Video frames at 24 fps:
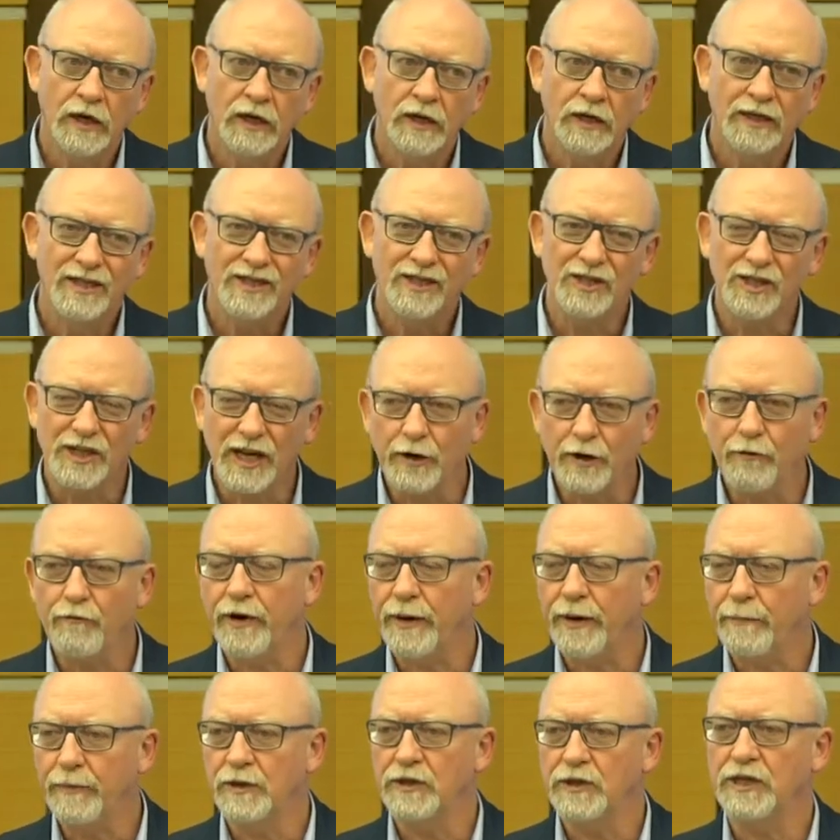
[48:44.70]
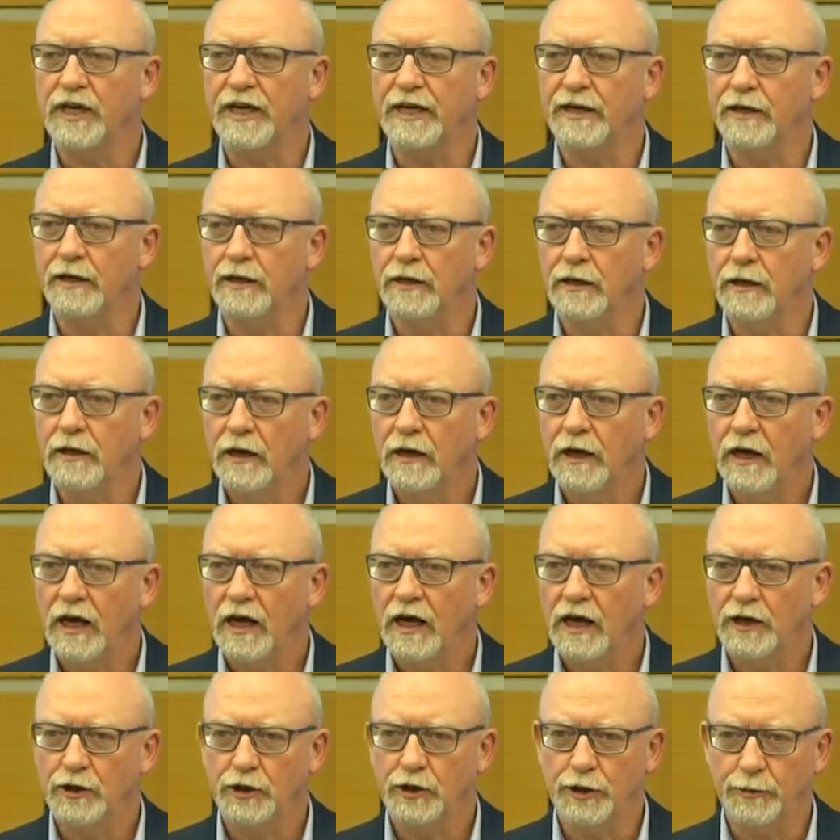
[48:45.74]
Does that represent
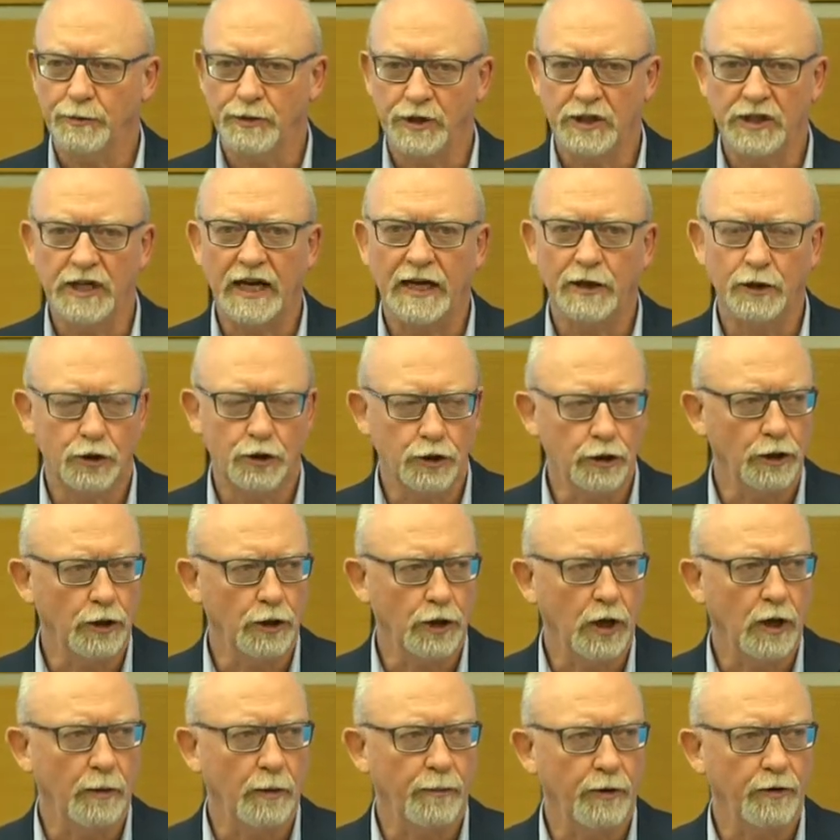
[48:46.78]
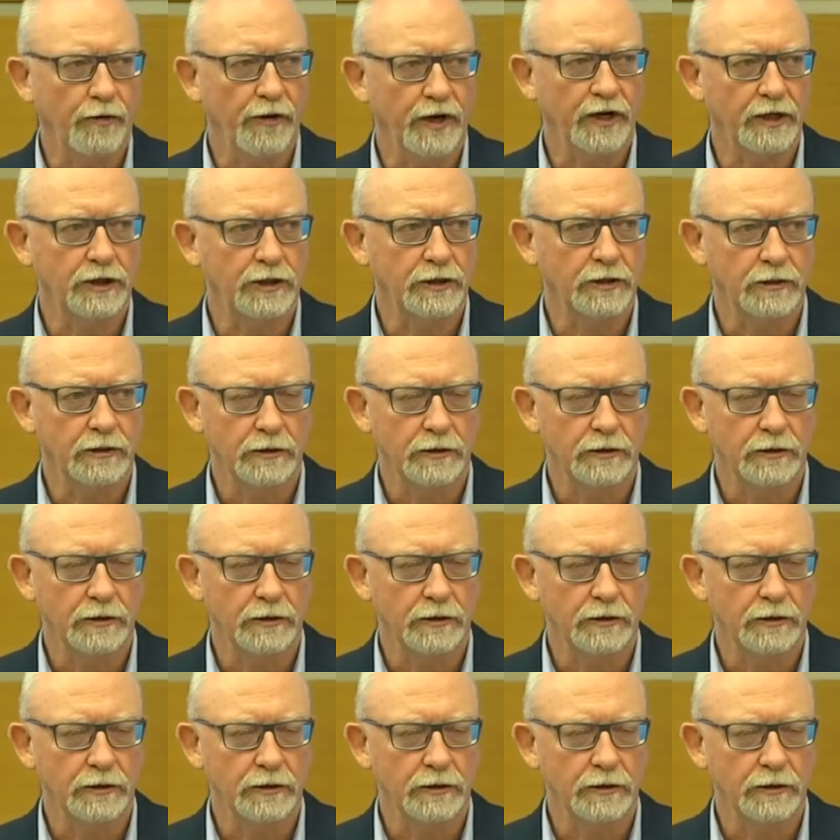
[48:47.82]
a substantial operation?